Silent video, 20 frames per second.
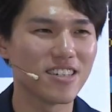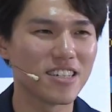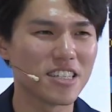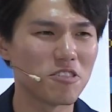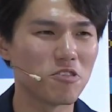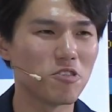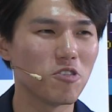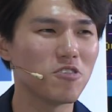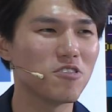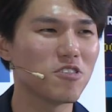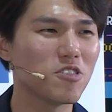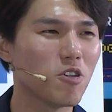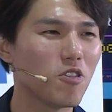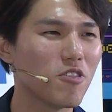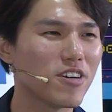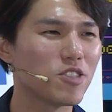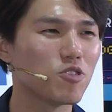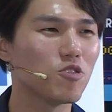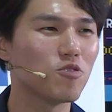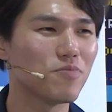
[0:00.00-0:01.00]
You don't go
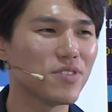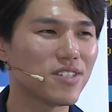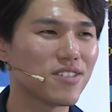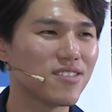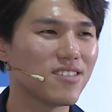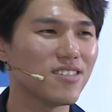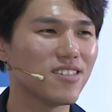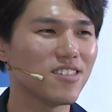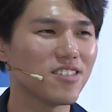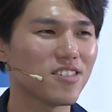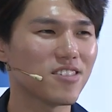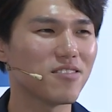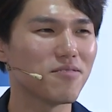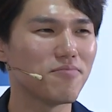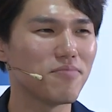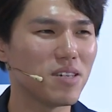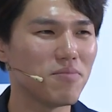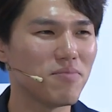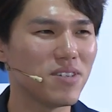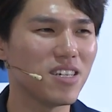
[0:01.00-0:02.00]
and do business.
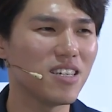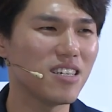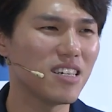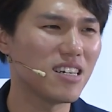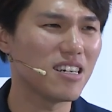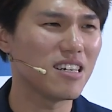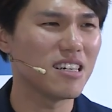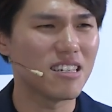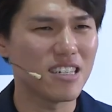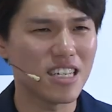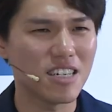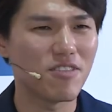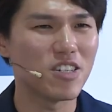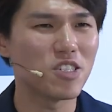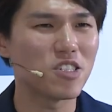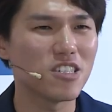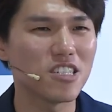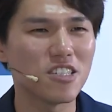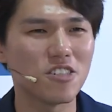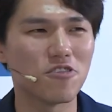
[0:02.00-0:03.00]
Maybe
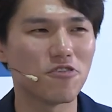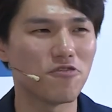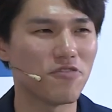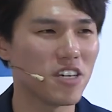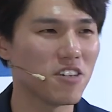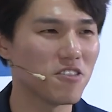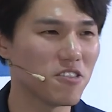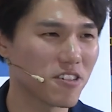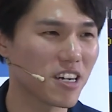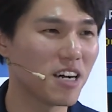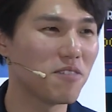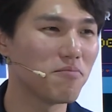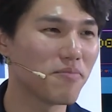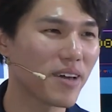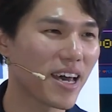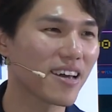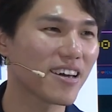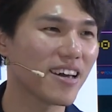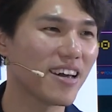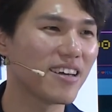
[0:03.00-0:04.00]
eventually you fail, you come
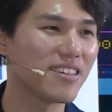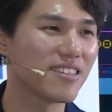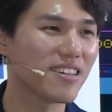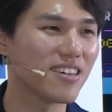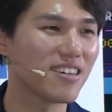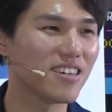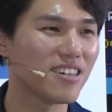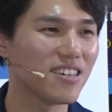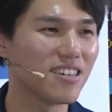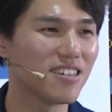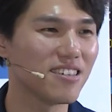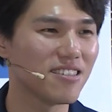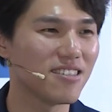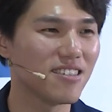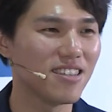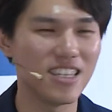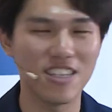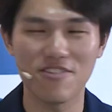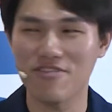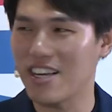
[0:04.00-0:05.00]
back and
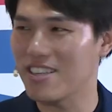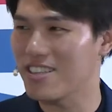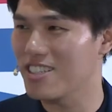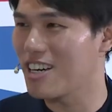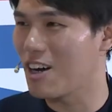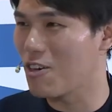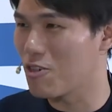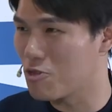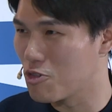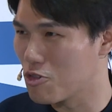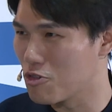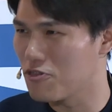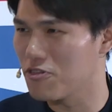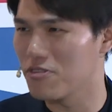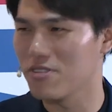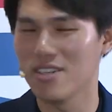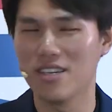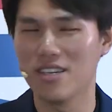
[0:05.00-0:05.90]
live under our roof."